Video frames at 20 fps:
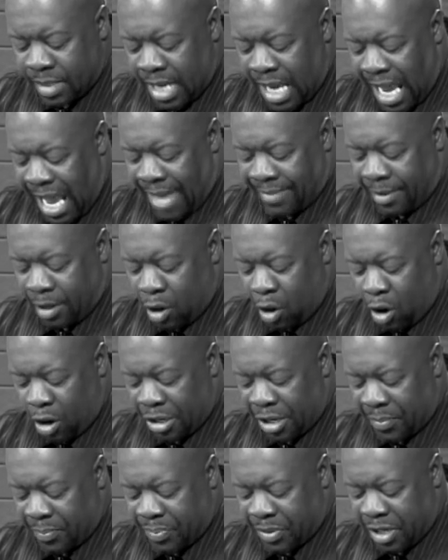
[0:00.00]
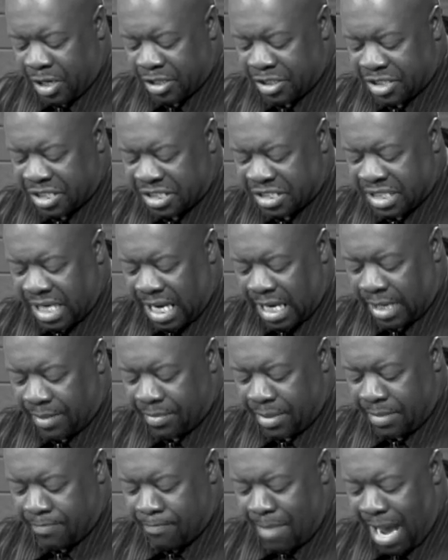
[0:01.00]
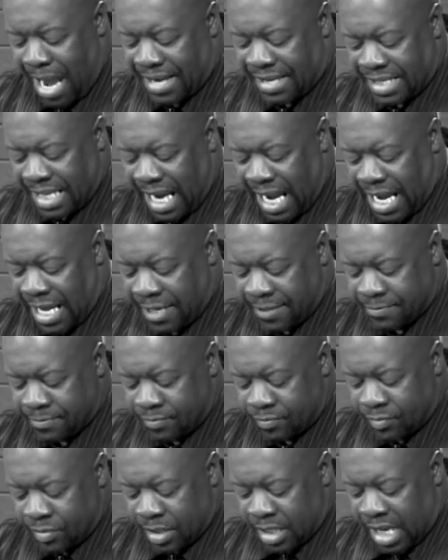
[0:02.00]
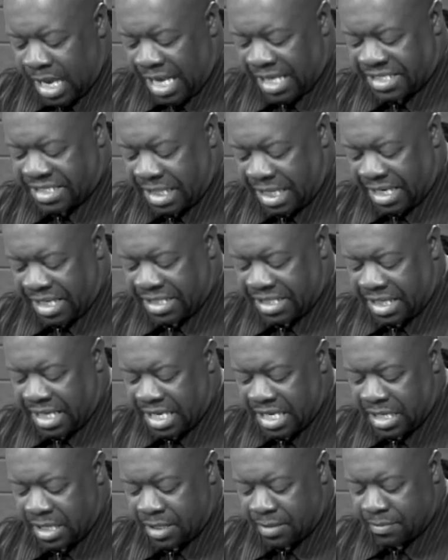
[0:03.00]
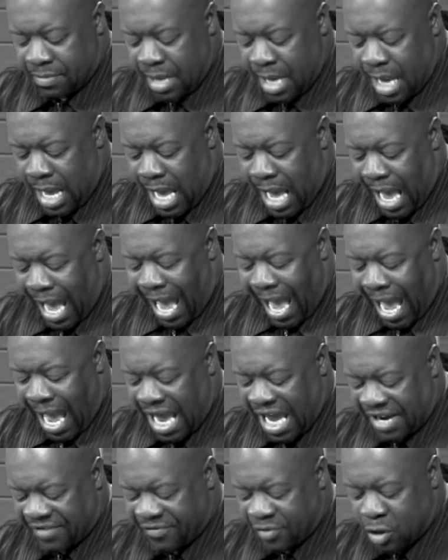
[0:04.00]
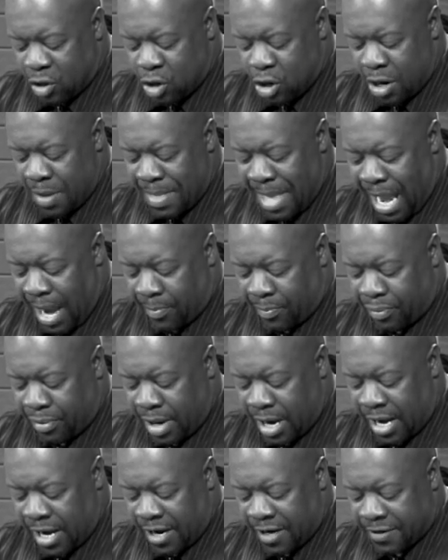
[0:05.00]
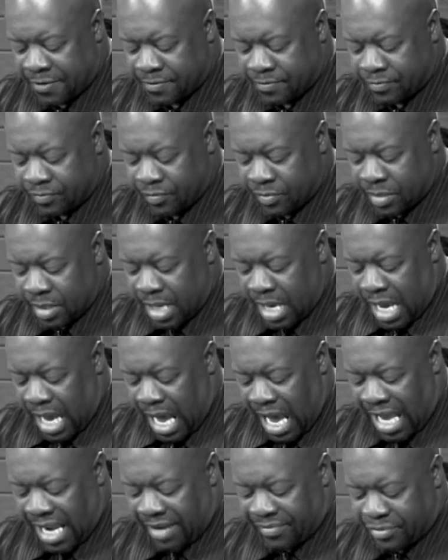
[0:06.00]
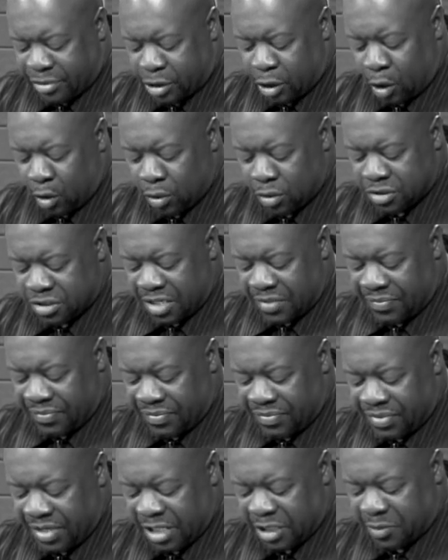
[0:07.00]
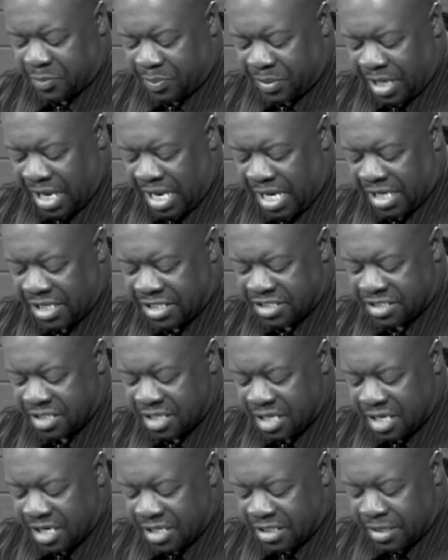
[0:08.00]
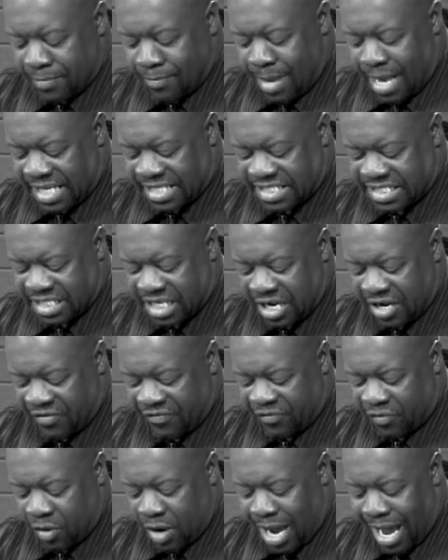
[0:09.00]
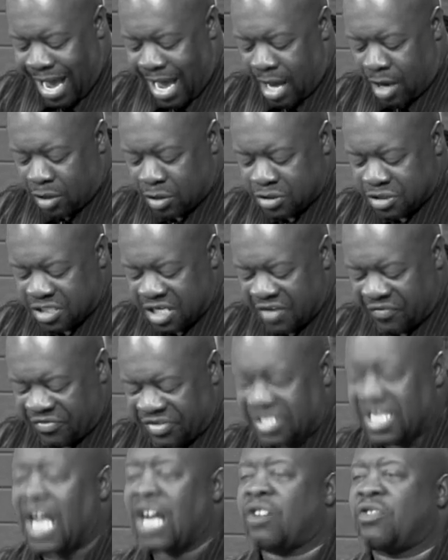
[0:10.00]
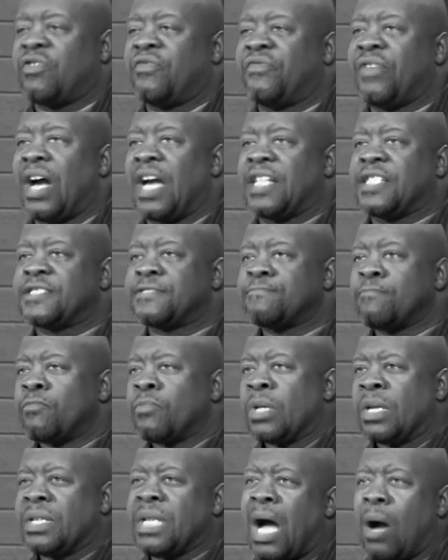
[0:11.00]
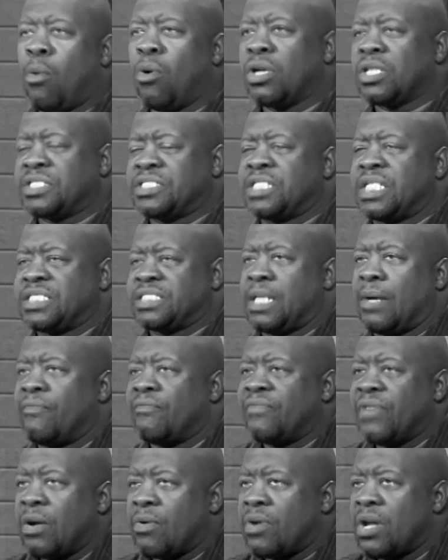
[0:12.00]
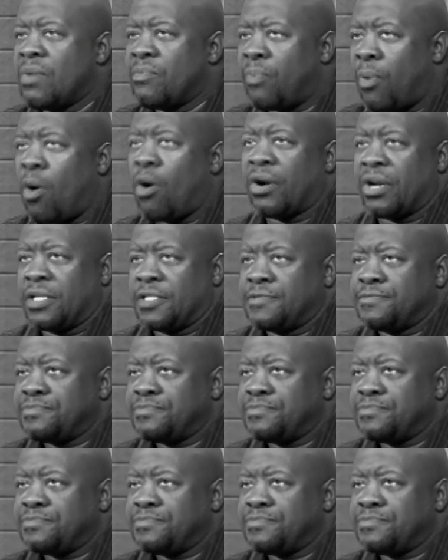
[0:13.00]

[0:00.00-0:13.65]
And the Lord appeared to Solomon by night and said unto him, I have heard thy prayer and have chosen this place to myself for a house of sacrifice. Now, I want to say something very important.